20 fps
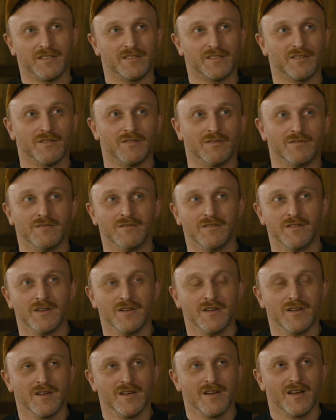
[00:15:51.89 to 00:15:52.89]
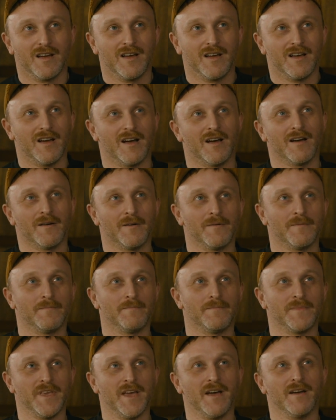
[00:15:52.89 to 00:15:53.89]
So
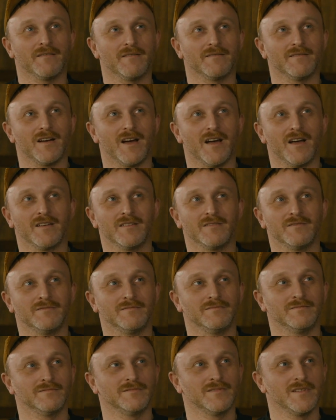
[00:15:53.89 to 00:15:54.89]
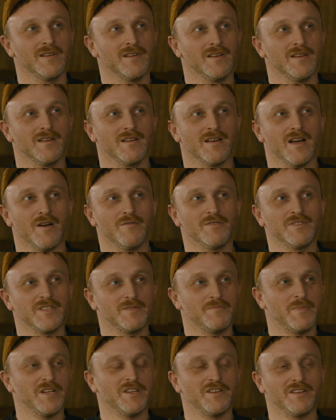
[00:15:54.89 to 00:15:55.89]
I was
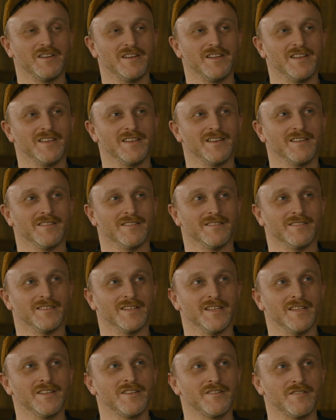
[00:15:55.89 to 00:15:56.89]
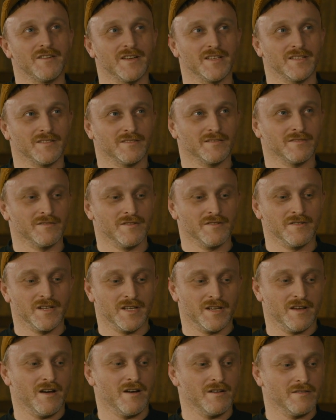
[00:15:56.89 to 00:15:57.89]
especially interested in
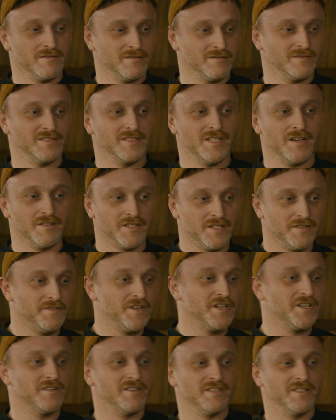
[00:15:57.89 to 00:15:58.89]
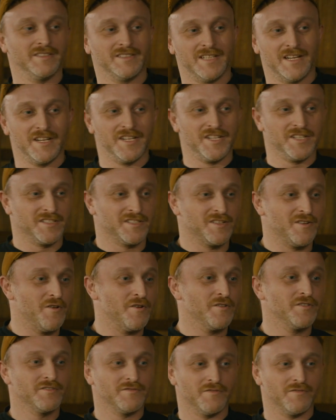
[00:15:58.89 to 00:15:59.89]
learning how the artificial intelligence
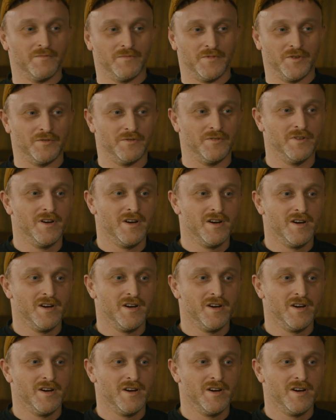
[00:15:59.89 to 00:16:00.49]
learns from you.